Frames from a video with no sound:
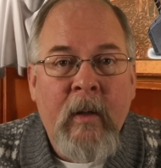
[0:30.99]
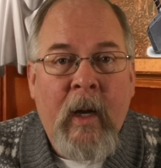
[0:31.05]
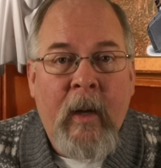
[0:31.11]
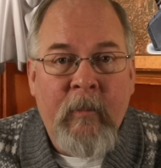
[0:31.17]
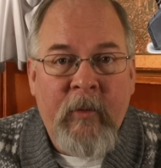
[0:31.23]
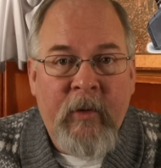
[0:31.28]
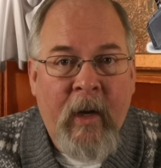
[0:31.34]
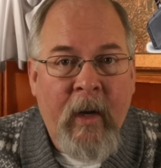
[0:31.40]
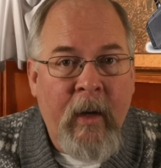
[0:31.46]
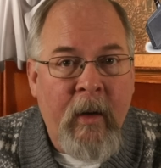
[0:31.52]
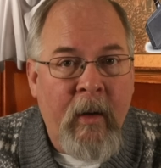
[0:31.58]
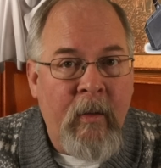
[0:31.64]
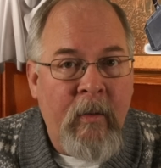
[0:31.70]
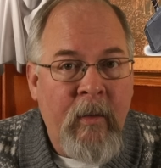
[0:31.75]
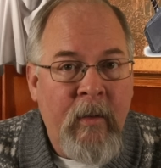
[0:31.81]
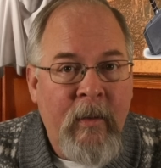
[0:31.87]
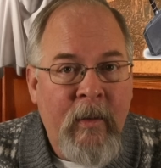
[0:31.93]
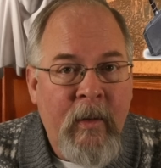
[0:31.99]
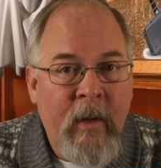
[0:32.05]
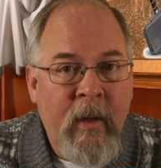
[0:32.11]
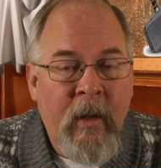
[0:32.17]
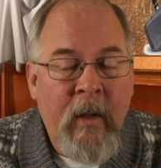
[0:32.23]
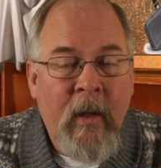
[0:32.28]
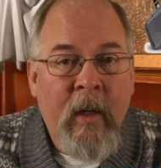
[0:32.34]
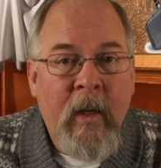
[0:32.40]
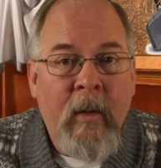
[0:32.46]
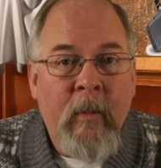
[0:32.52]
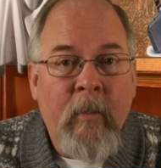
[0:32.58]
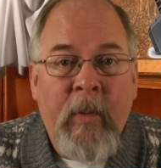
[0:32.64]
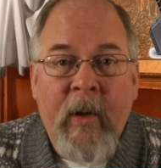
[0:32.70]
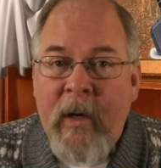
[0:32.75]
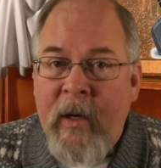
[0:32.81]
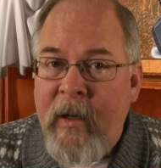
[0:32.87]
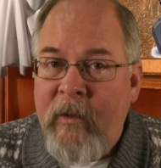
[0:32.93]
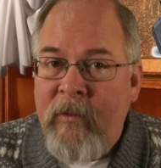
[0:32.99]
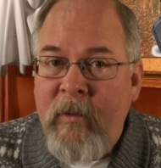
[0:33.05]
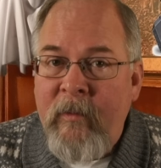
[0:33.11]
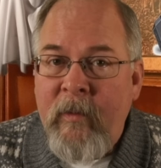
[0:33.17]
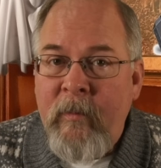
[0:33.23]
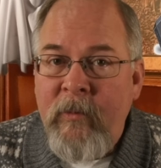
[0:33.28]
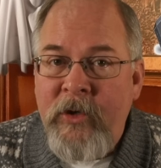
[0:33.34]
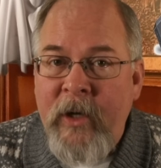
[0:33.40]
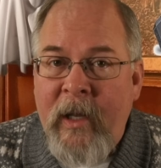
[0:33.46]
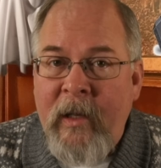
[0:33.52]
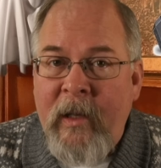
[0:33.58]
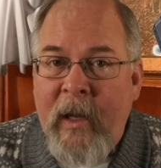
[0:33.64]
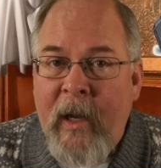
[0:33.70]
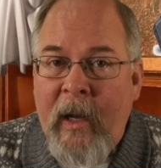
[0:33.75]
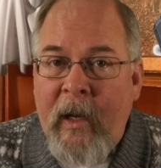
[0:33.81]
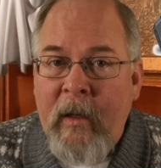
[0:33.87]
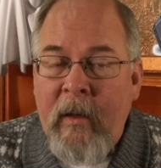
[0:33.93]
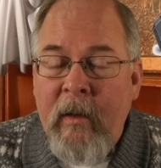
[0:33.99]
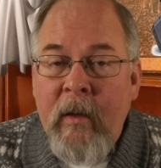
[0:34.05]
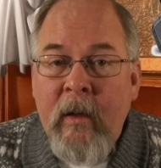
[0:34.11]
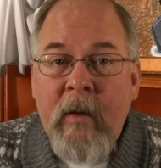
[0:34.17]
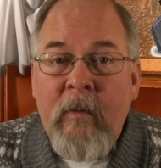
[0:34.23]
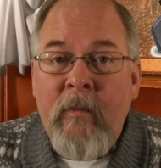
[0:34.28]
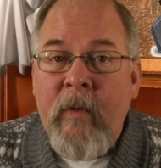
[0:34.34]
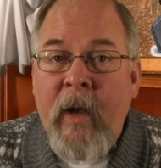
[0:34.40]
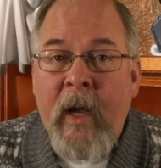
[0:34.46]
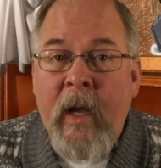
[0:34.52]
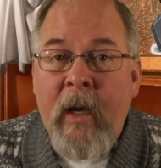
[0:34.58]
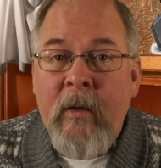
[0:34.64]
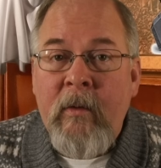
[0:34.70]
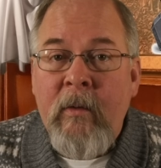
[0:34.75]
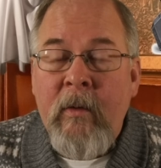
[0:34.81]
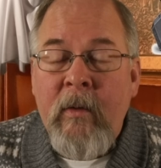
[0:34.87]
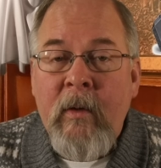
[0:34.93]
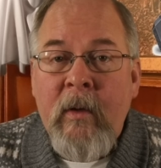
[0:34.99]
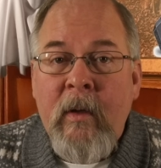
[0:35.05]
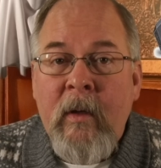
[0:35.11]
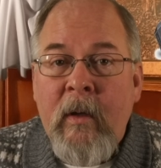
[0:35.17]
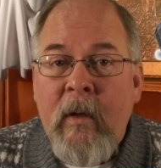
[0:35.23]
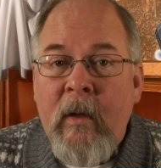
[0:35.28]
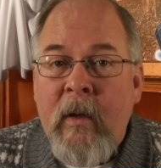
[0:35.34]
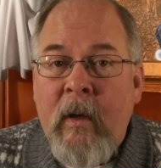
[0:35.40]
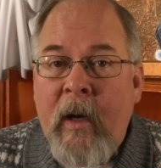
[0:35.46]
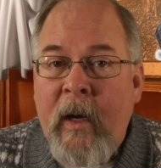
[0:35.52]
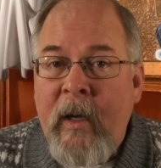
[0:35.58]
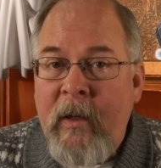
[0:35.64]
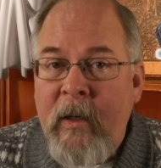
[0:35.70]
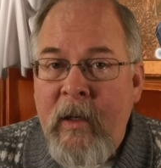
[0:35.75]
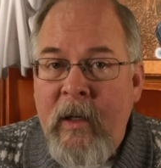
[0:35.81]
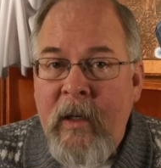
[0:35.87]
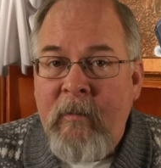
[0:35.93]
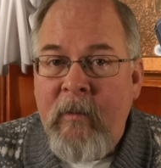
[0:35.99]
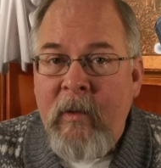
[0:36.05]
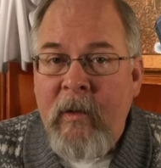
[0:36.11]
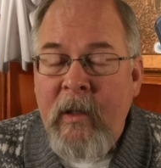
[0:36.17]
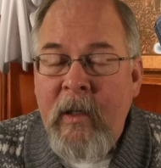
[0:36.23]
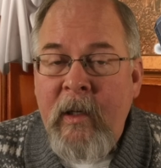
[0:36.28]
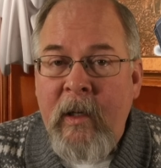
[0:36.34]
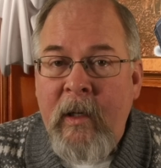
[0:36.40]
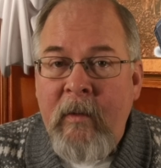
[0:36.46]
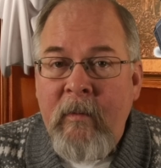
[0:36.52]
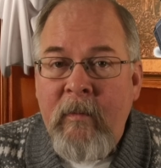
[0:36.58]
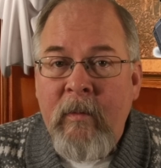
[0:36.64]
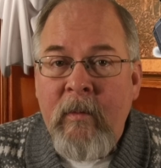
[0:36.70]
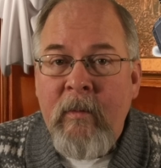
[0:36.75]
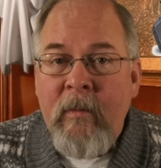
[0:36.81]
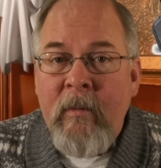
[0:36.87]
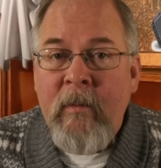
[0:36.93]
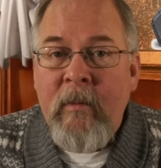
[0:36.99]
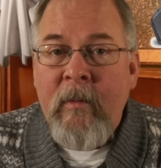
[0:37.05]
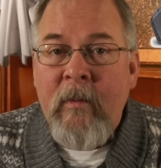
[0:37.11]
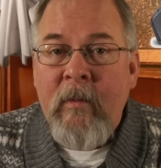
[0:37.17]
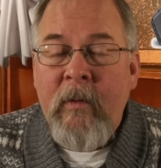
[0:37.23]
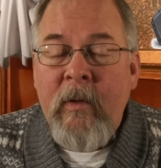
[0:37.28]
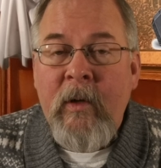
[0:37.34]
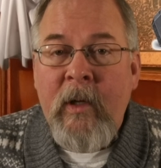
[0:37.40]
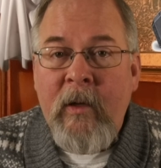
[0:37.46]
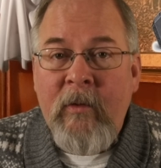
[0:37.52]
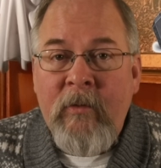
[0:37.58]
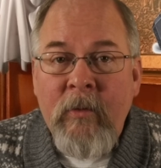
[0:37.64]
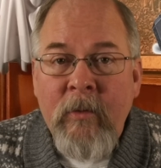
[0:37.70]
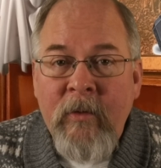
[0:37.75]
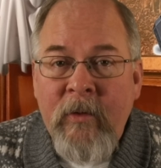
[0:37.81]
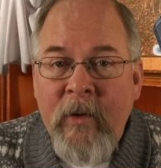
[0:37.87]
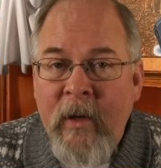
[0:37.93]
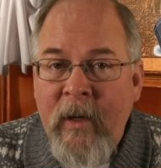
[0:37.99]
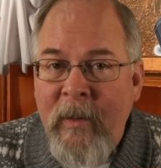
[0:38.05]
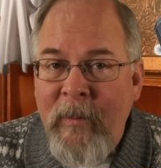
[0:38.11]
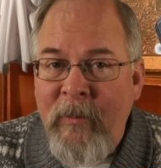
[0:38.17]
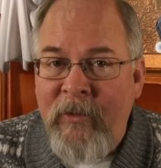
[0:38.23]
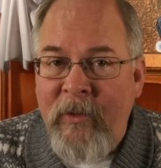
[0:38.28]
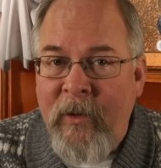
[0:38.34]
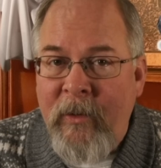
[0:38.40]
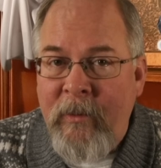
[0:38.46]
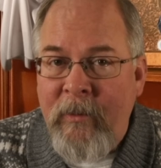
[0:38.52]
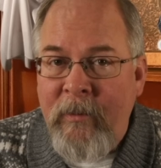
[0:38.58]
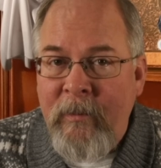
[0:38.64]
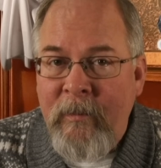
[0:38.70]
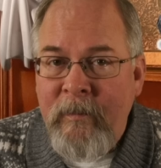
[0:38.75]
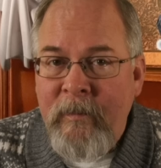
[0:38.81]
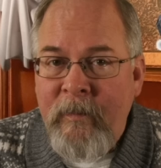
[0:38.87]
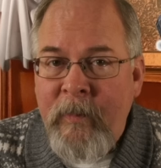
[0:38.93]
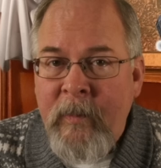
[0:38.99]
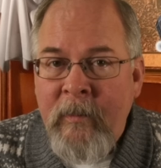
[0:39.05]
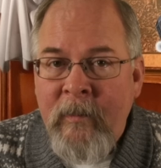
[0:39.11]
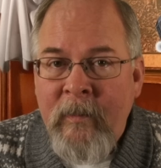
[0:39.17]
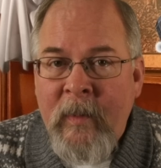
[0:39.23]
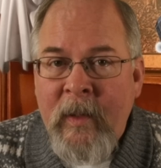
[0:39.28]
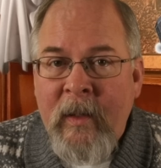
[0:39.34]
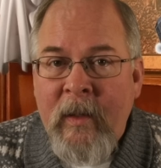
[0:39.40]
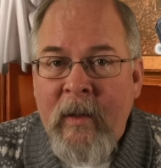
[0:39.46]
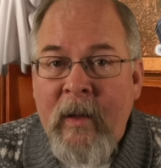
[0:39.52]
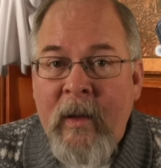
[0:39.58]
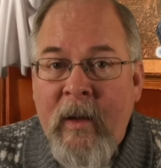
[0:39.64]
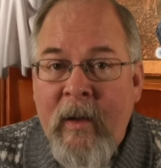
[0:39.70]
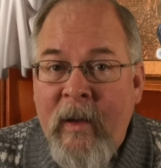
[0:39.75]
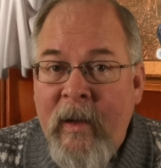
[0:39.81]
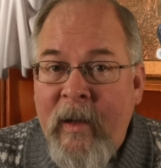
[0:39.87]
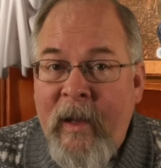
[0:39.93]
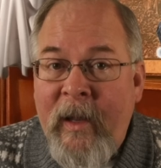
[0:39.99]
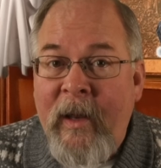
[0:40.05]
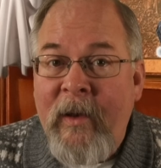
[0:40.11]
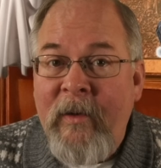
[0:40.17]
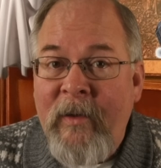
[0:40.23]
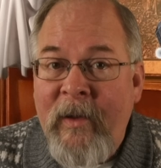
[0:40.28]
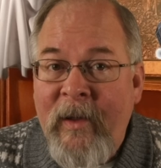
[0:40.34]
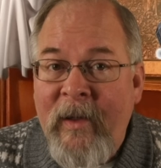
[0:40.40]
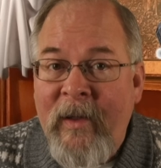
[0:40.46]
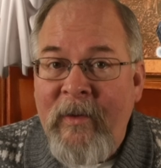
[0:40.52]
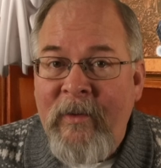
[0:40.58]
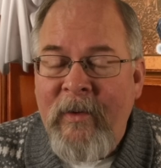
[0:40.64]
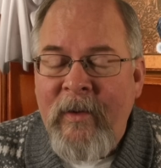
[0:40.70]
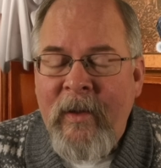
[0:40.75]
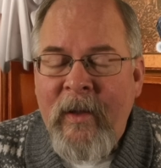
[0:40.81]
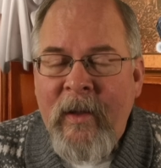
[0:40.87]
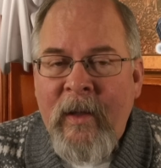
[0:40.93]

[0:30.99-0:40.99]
I'm tired, but it isn't from jet lag. In fact, I didn't even leave the Eastern time zone. Hint, hint.